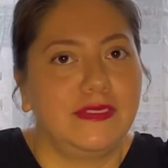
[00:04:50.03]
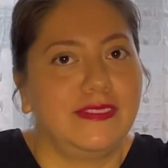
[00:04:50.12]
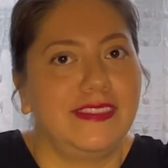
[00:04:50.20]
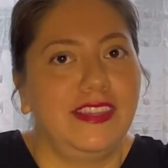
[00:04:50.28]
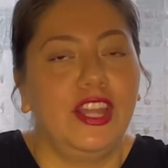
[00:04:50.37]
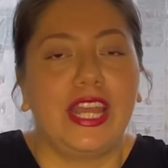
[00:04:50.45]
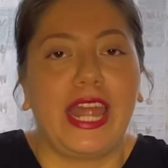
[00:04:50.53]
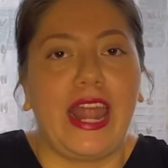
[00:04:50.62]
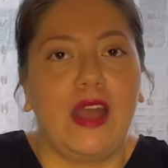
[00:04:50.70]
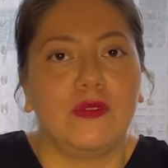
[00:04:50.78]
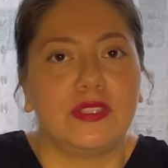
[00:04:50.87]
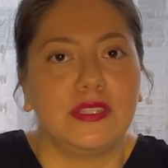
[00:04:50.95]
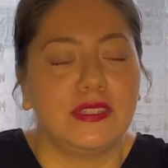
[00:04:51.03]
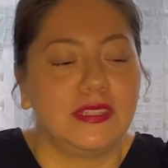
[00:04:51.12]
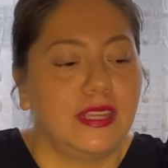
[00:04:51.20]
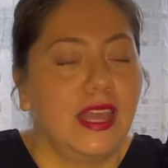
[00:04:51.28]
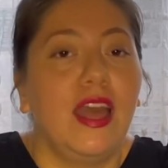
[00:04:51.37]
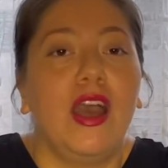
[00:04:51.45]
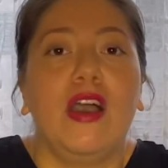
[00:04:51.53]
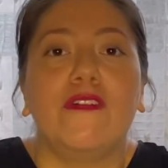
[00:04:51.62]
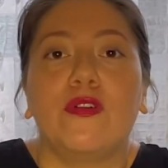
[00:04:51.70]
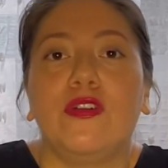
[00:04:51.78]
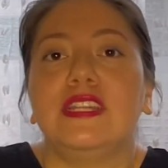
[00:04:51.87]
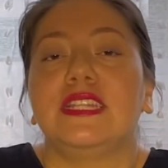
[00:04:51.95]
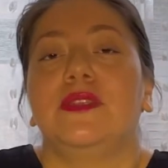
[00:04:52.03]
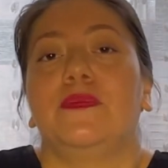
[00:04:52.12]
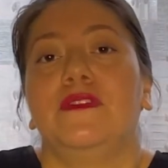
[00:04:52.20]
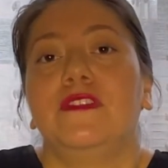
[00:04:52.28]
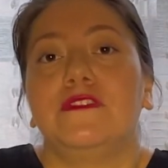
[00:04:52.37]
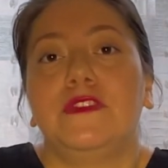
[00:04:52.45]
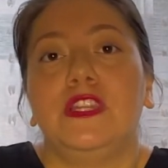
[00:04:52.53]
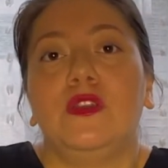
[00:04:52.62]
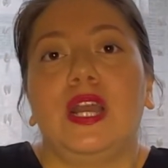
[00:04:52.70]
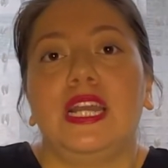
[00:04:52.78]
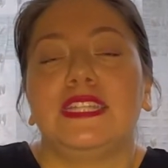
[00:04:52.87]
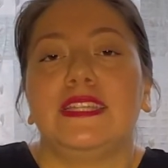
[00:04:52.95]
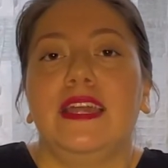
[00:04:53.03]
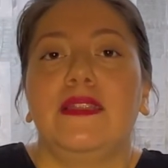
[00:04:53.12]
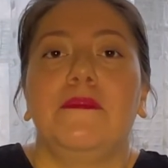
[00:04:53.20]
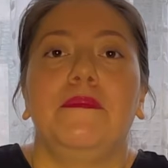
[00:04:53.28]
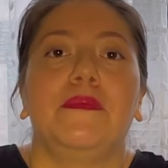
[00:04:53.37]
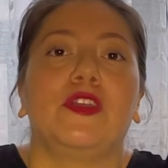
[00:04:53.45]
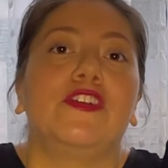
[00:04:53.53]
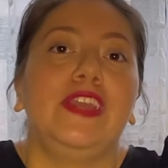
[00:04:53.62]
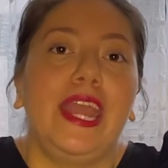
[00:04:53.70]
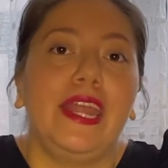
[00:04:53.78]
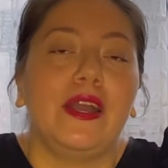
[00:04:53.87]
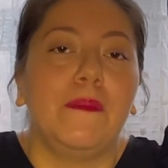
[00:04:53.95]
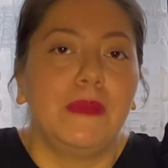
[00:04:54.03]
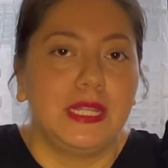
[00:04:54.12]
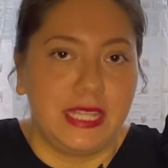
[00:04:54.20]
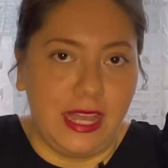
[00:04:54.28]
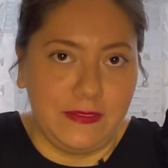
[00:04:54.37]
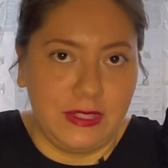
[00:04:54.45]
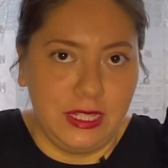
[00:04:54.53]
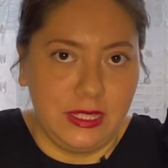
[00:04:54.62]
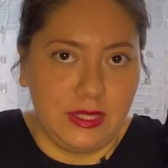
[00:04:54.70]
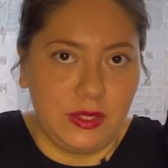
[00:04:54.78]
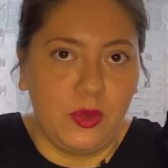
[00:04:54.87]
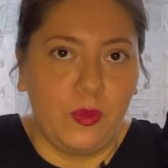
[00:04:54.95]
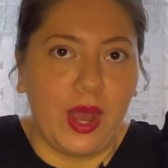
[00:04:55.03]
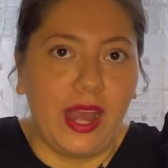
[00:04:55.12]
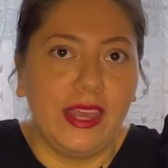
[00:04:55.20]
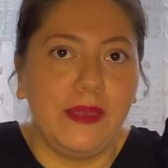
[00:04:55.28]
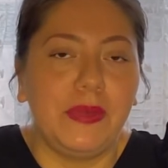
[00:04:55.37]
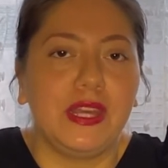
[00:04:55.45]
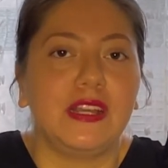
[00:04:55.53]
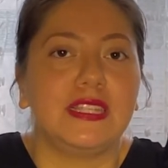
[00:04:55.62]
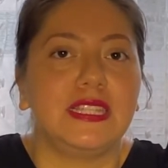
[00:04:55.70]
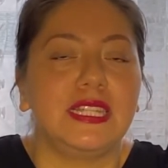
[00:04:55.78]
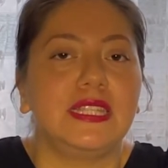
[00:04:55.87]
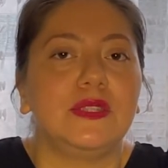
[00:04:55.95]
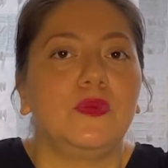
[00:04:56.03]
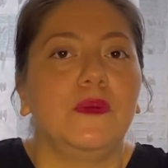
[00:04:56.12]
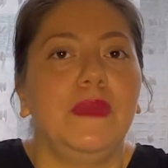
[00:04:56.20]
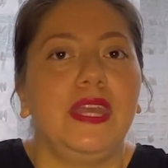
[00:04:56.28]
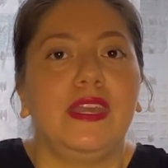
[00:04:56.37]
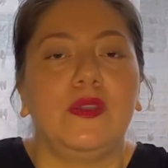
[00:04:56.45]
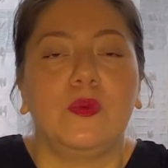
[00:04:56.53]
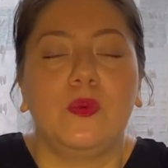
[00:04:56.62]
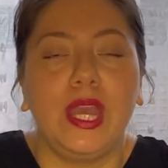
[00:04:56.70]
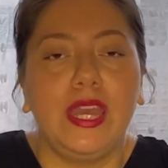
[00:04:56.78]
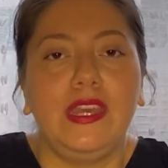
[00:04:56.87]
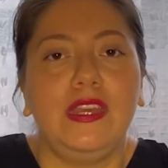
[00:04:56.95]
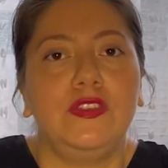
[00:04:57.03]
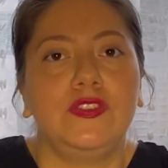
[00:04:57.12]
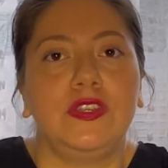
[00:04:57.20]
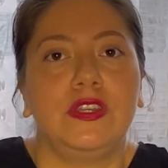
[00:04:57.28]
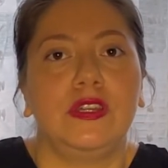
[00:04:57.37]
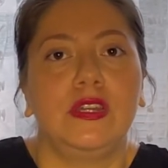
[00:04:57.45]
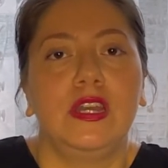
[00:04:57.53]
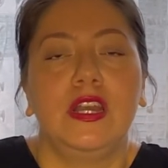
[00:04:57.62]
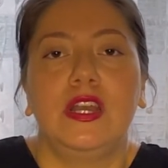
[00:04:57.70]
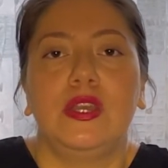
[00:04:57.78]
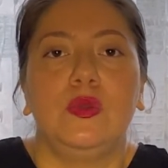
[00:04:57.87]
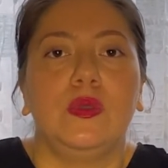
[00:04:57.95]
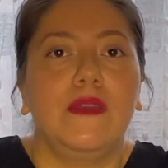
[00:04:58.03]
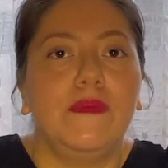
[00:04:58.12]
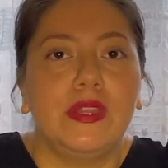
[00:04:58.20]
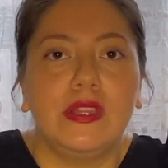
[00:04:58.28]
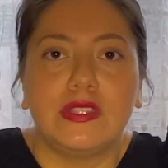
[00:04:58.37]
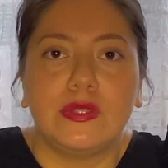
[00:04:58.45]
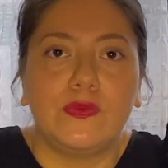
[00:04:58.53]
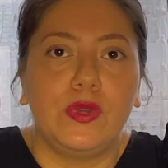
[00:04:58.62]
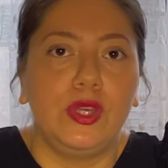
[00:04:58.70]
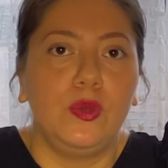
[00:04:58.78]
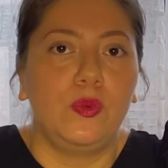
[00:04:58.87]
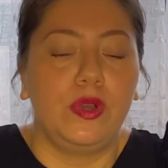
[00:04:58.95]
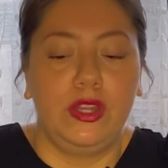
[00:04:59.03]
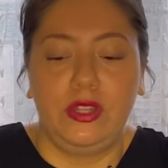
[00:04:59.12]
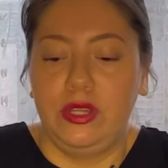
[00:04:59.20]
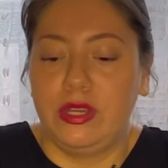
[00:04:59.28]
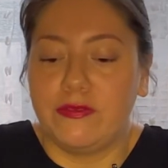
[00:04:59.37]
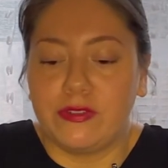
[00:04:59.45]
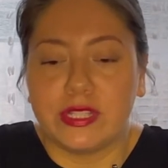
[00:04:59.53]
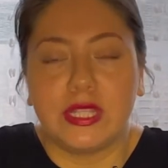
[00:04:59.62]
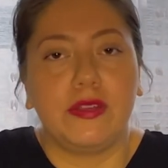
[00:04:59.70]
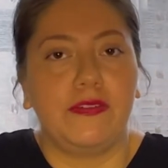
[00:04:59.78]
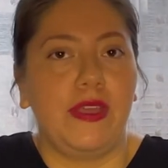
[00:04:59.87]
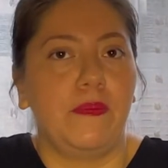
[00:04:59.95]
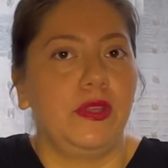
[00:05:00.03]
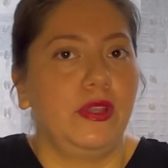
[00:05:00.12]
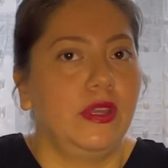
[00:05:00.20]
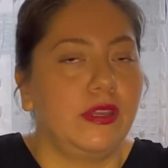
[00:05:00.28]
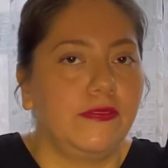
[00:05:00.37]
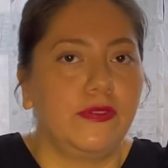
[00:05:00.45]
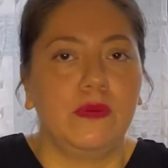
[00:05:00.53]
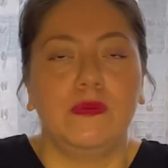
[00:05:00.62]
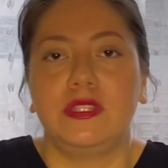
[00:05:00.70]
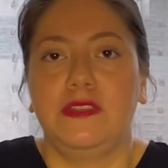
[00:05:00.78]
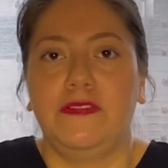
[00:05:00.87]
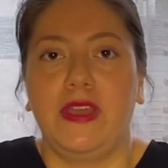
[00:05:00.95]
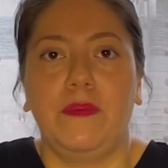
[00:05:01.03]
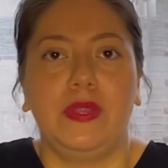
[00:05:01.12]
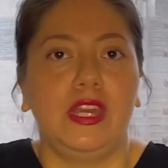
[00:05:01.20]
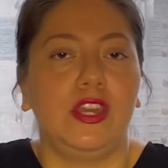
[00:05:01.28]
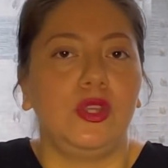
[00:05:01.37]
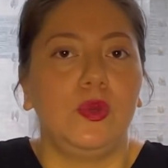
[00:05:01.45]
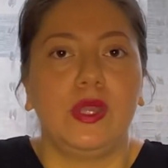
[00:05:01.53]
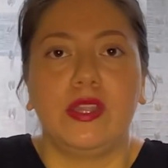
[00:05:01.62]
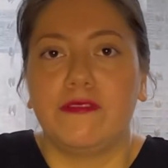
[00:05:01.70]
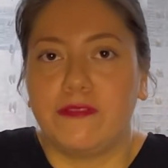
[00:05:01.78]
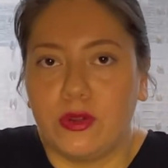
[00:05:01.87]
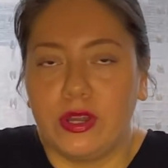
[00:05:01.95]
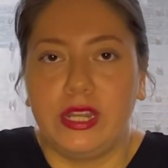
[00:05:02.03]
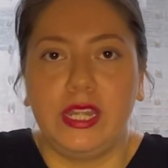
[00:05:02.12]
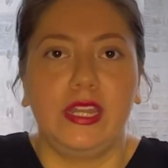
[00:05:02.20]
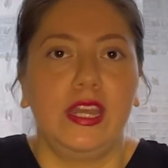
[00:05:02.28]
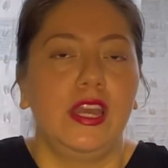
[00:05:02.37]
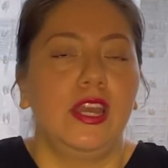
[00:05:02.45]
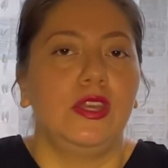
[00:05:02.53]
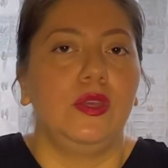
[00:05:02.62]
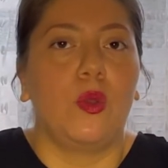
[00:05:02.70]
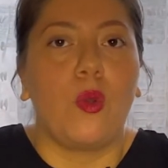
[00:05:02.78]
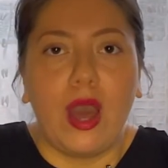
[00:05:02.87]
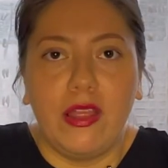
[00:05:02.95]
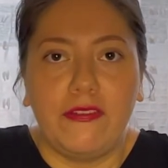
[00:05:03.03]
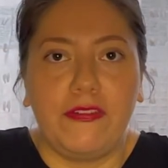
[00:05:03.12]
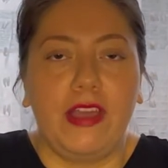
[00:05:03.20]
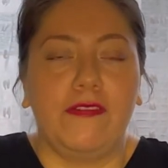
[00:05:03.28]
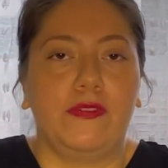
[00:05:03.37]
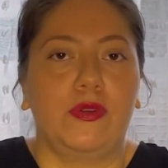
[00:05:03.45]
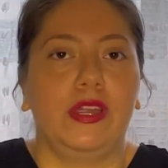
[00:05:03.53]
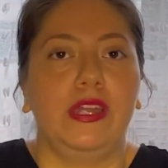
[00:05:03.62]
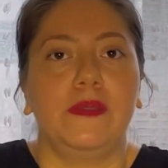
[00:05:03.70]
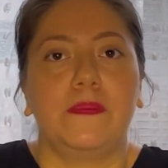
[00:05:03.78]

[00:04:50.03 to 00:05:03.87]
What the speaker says: look at houses. Of course, in the previous video, I said create a must-haves list. Why? Because this will make it way easier. You give me the list of what you want. You're looking for a single family, you're looking for a multifamily, you can afford it, you qualify for it.